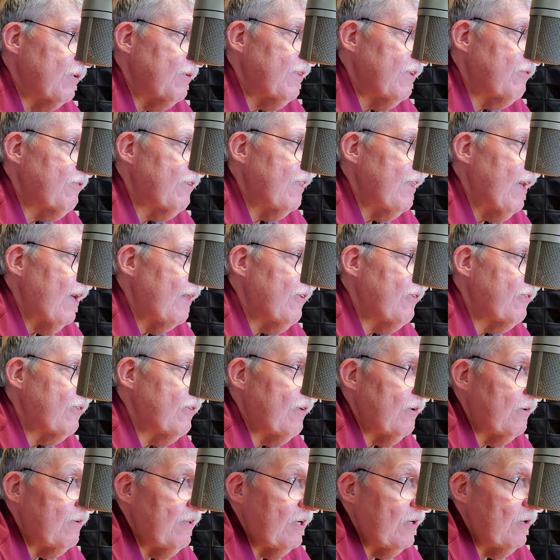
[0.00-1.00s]
this. Now this is
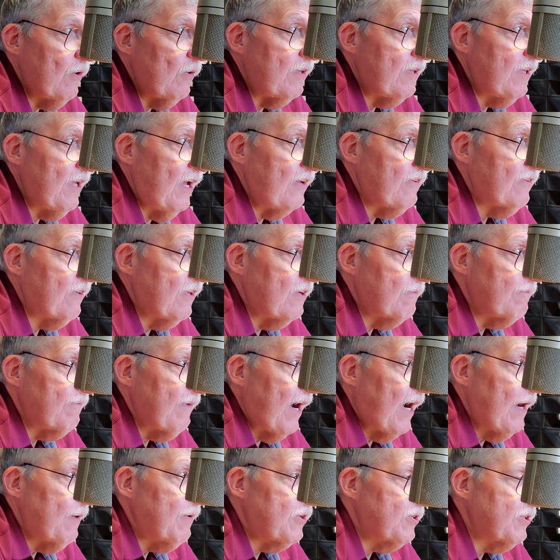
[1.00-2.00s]
during the early days of the
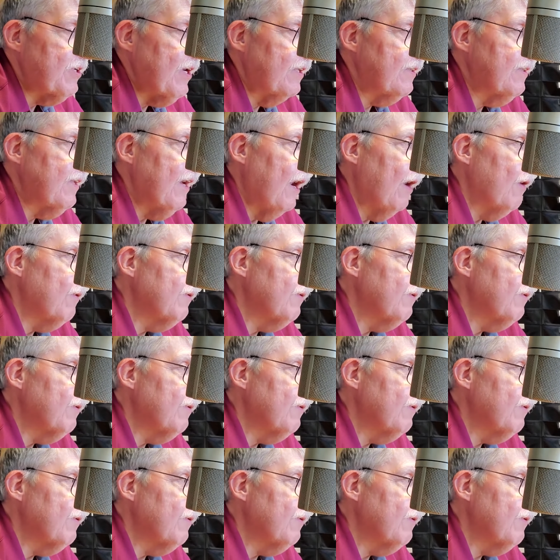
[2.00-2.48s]
virus shutdown.